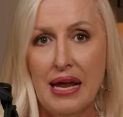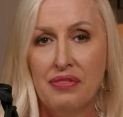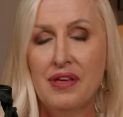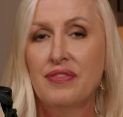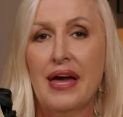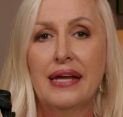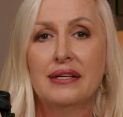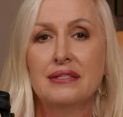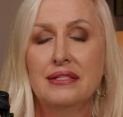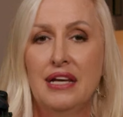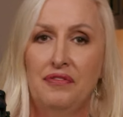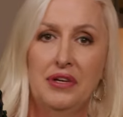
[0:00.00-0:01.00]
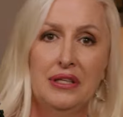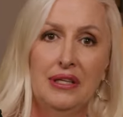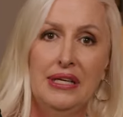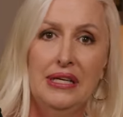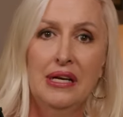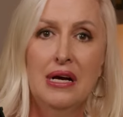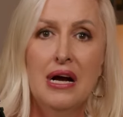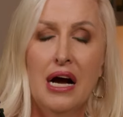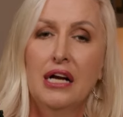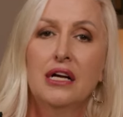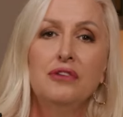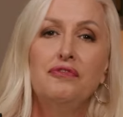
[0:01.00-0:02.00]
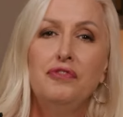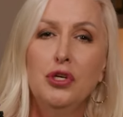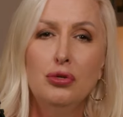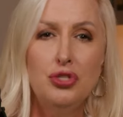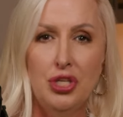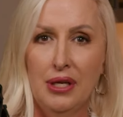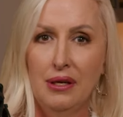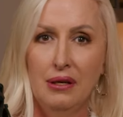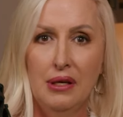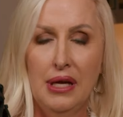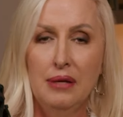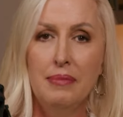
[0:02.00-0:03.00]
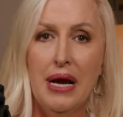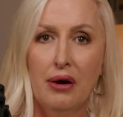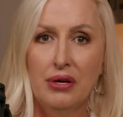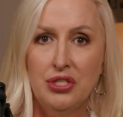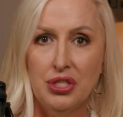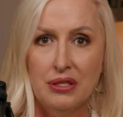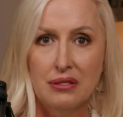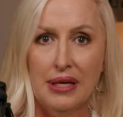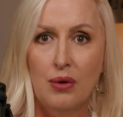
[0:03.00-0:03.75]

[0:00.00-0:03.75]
I think that is definitely a confusion in marriages.